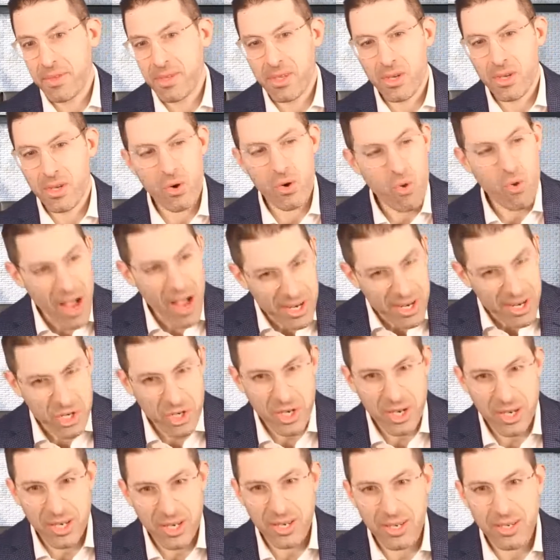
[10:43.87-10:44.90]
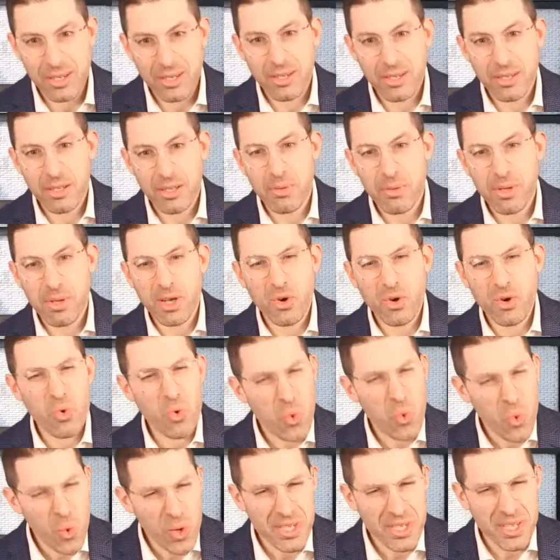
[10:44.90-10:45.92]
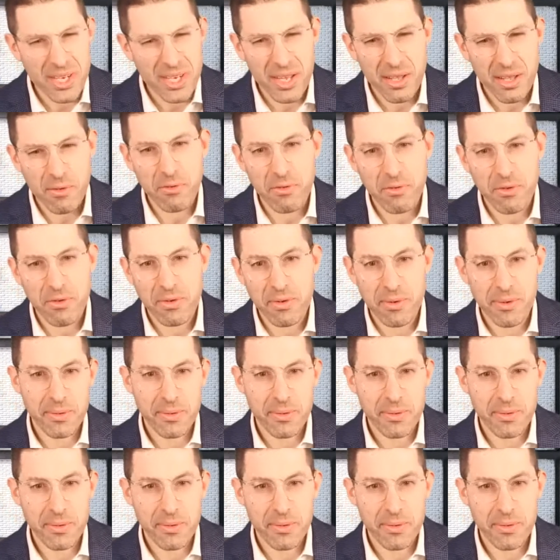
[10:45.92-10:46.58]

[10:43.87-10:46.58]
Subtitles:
to question, to be inquisitive,